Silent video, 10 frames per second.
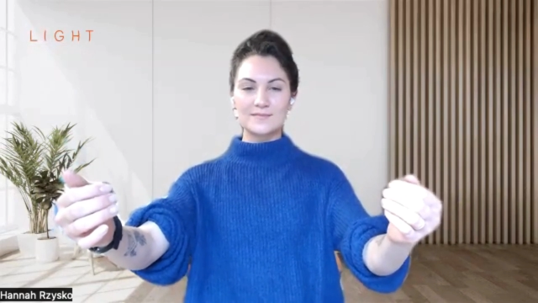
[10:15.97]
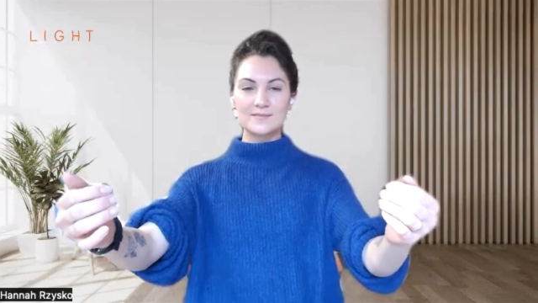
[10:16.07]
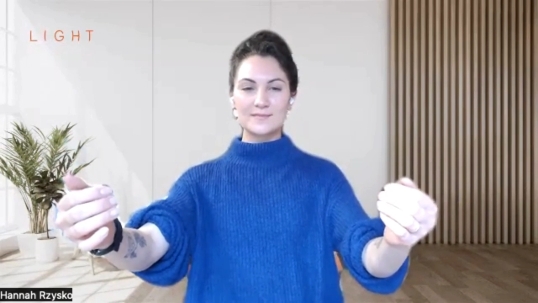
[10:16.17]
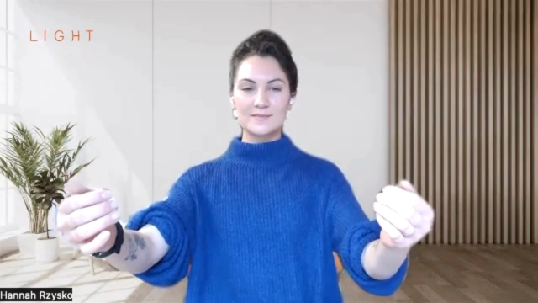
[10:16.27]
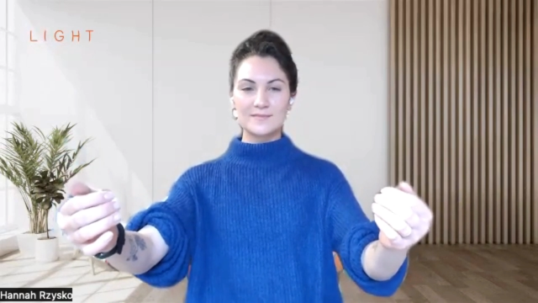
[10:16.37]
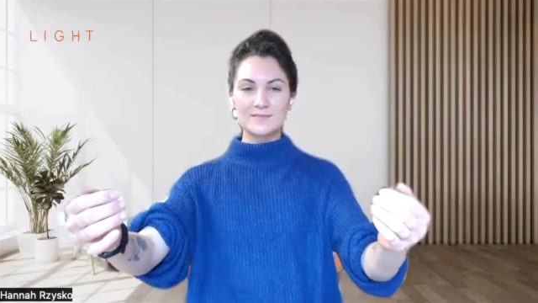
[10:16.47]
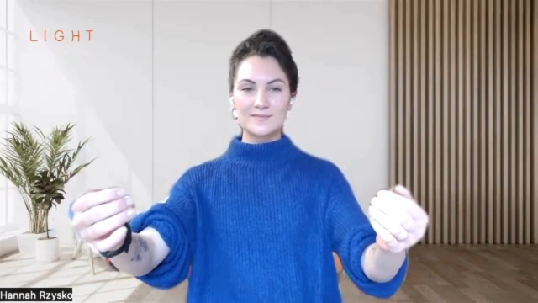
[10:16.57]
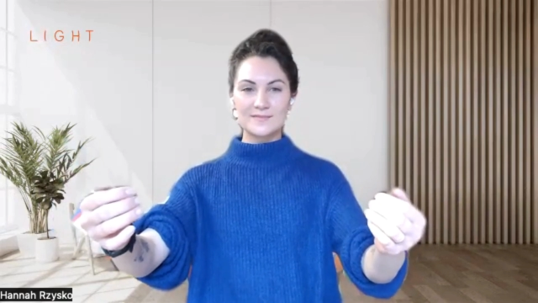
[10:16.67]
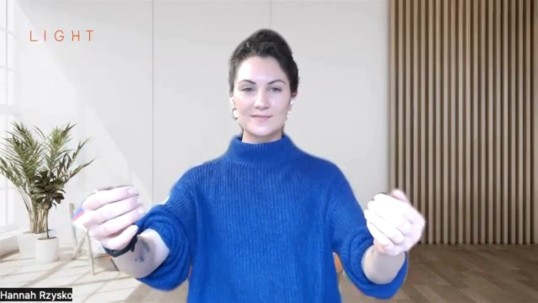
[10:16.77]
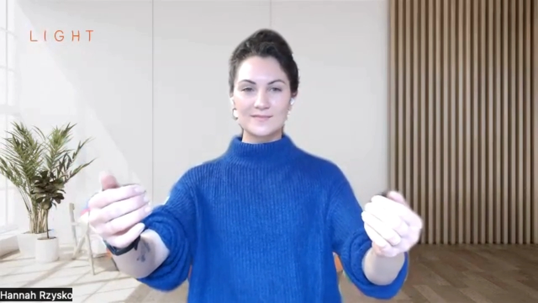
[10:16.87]

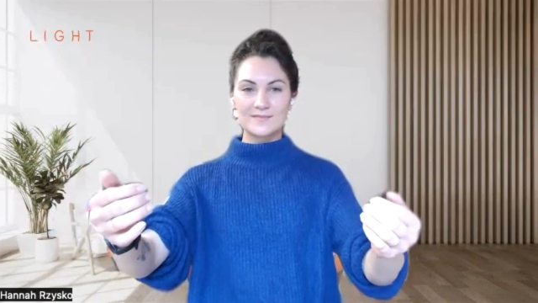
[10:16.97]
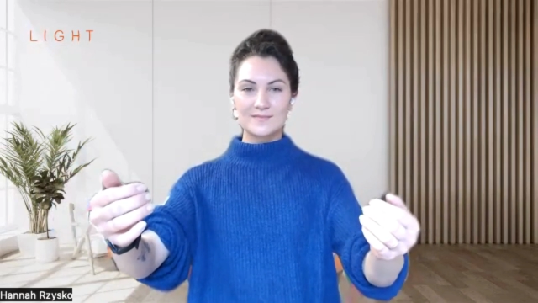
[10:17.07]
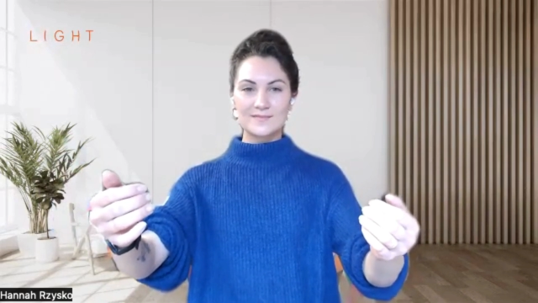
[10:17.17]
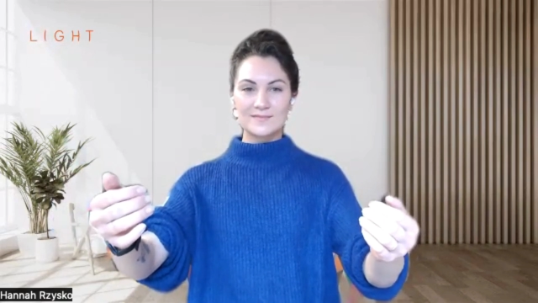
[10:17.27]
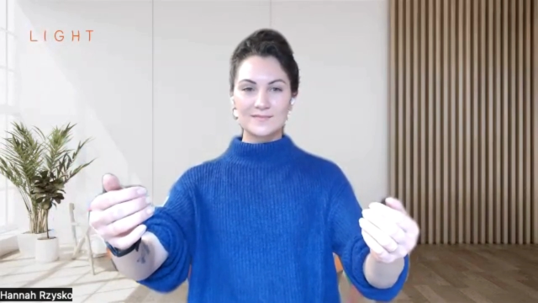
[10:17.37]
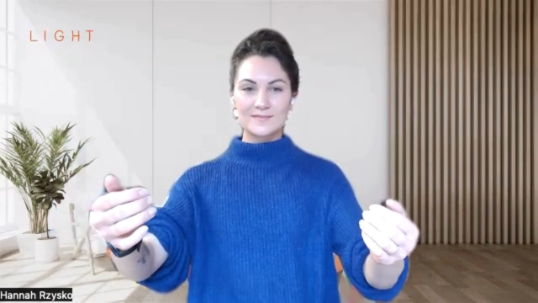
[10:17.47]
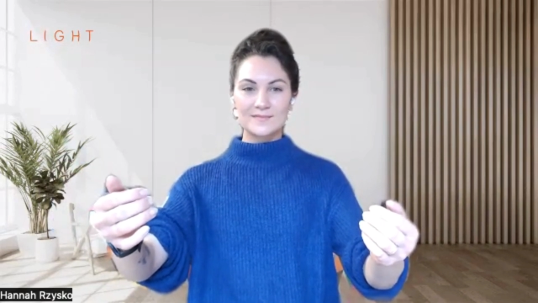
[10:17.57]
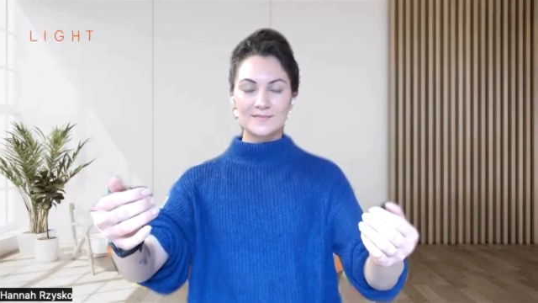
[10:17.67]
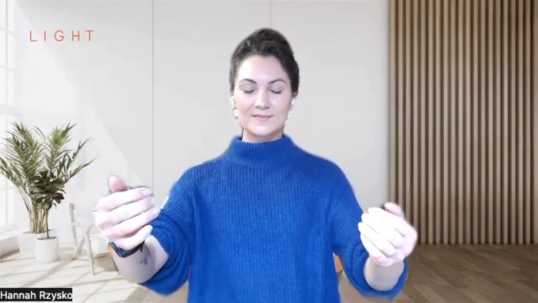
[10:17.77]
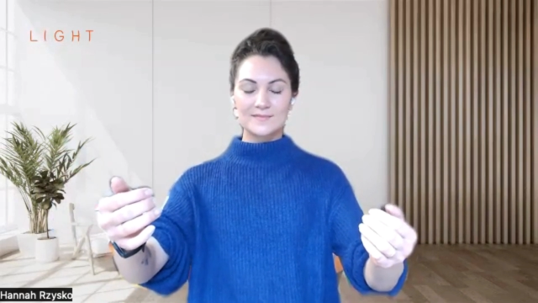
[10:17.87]

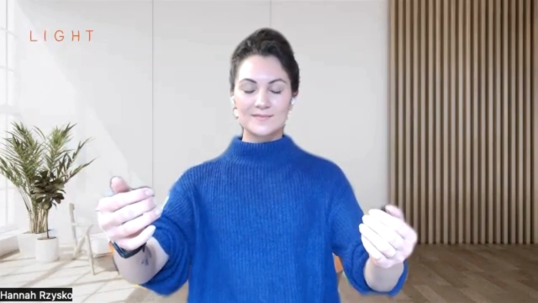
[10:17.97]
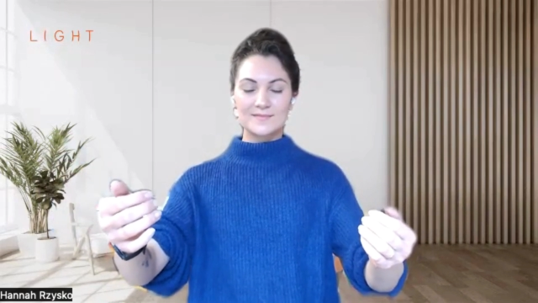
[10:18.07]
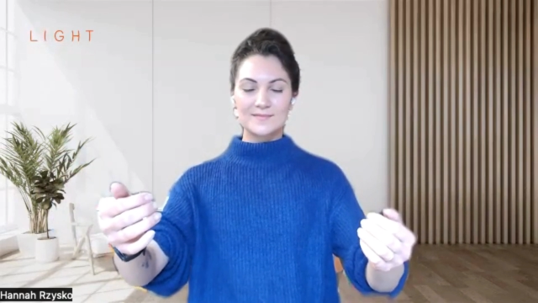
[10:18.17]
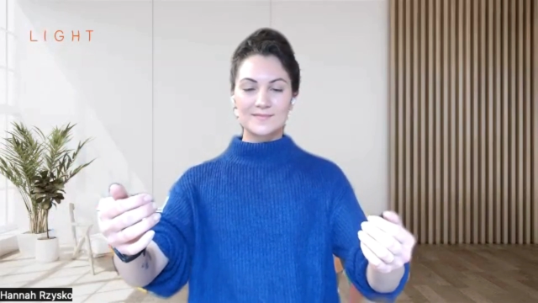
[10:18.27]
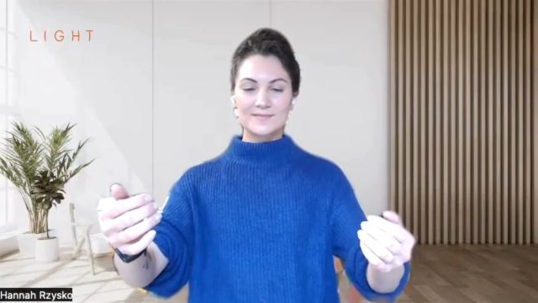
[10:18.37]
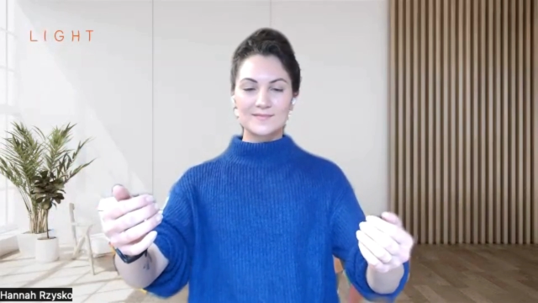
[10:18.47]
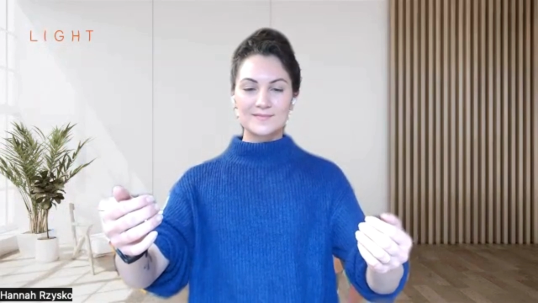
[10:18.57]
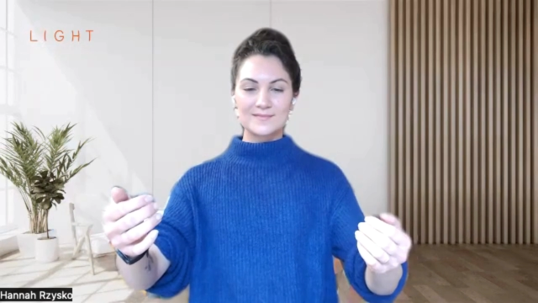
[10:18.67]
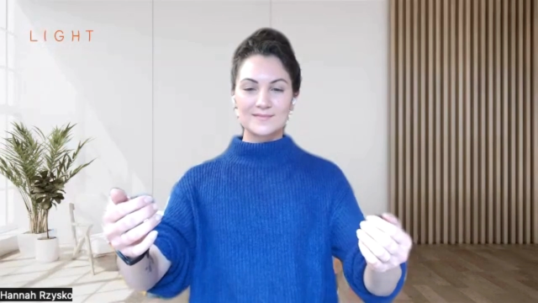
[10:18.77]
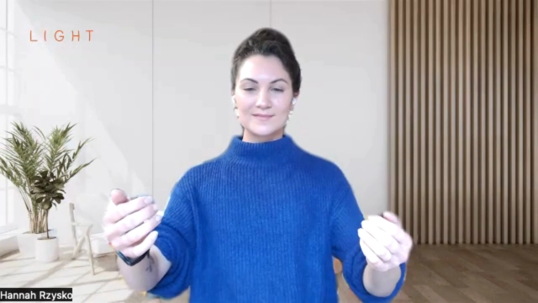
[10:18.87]

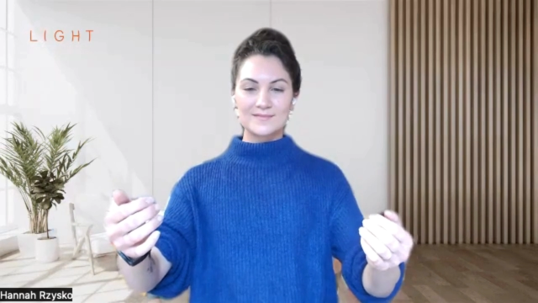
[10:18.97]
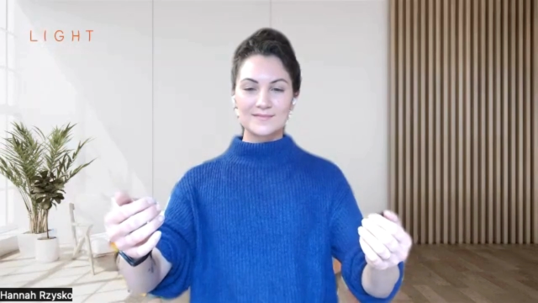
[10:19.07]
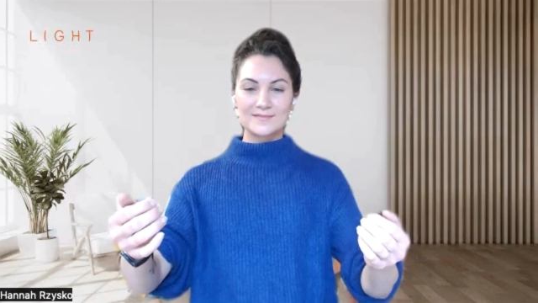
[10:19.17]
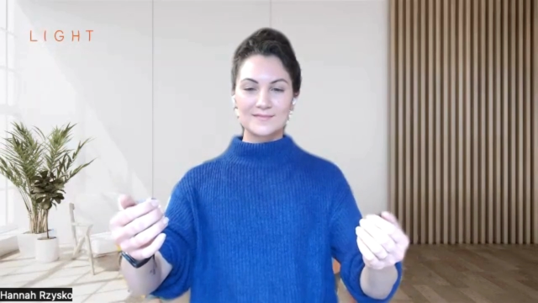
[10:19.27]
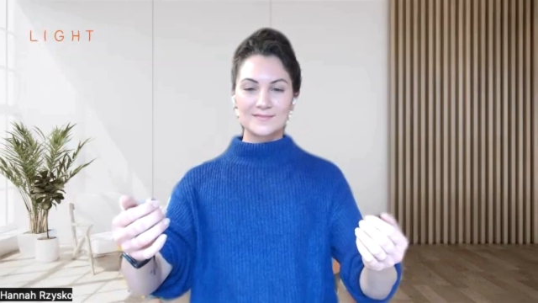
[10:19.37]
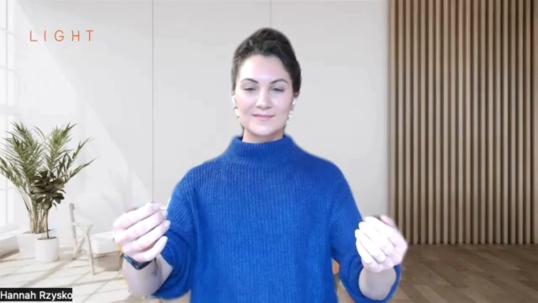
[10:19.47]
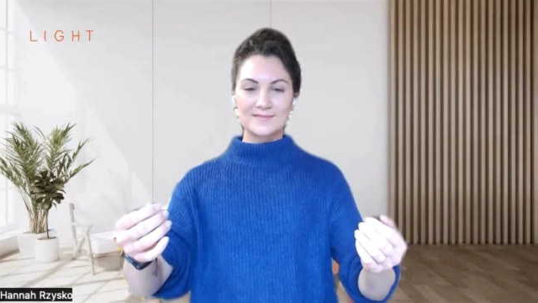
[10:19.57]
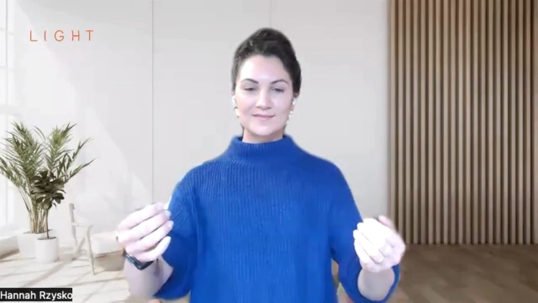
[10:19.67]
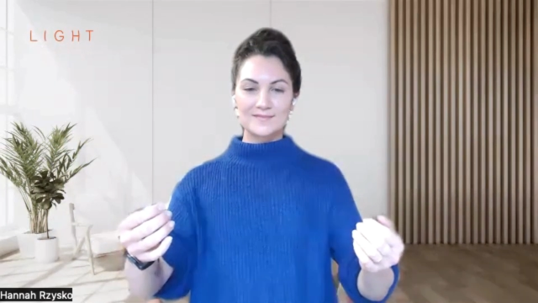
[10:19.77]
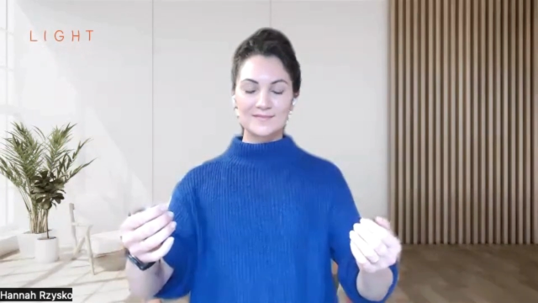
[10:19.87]

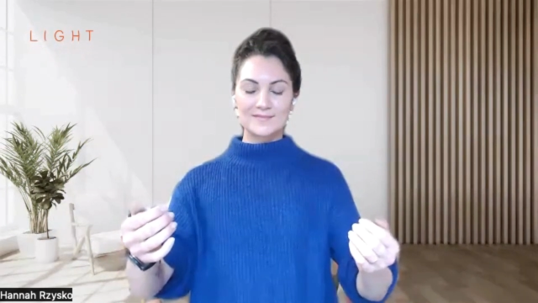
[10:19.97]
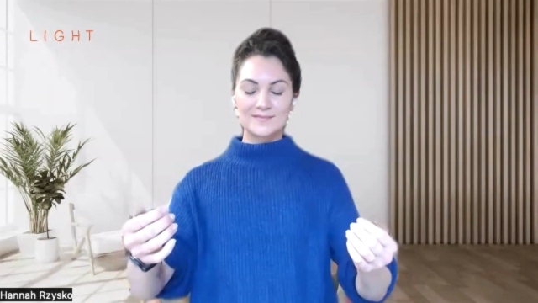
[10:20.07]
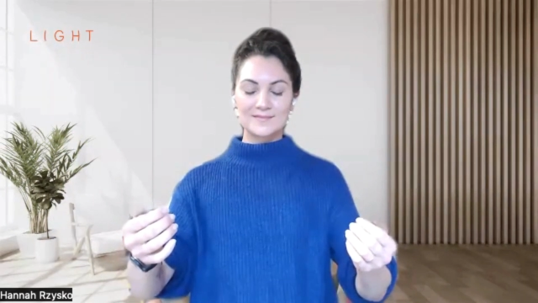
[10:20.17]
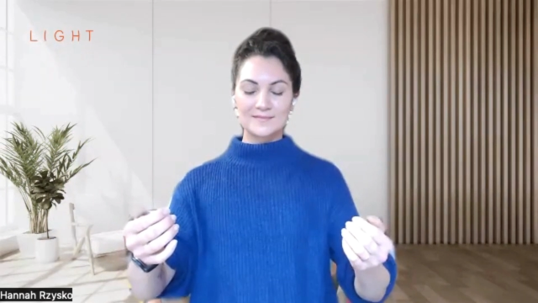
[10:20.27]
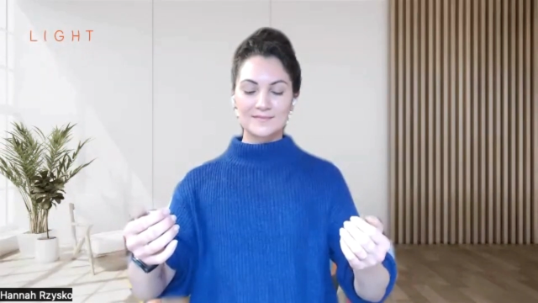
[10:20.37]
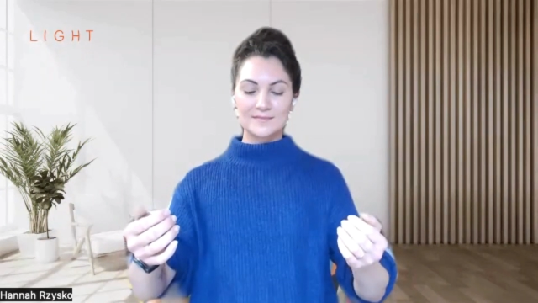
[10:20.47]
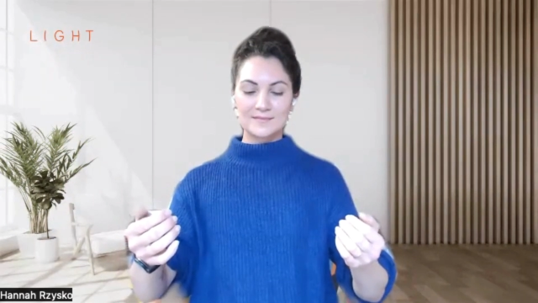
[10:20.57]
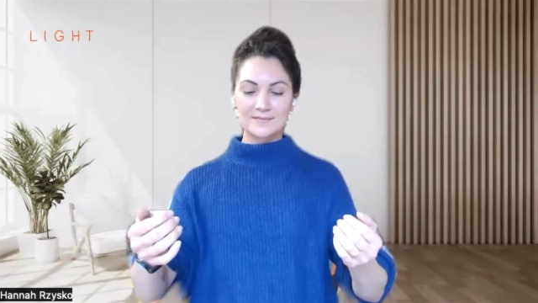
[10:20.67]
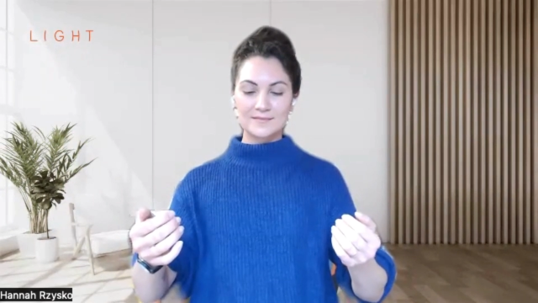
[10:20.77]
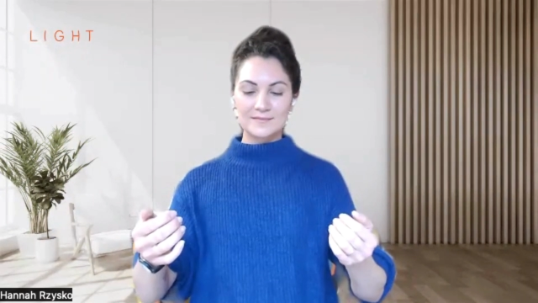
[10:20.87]

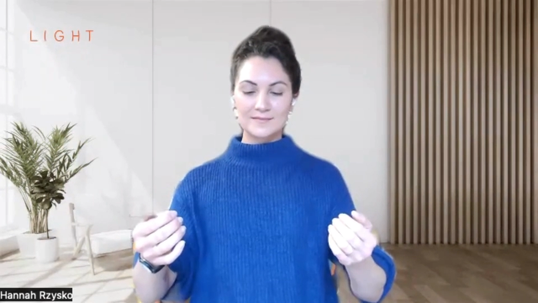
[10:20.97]
No one is speaking in this clip.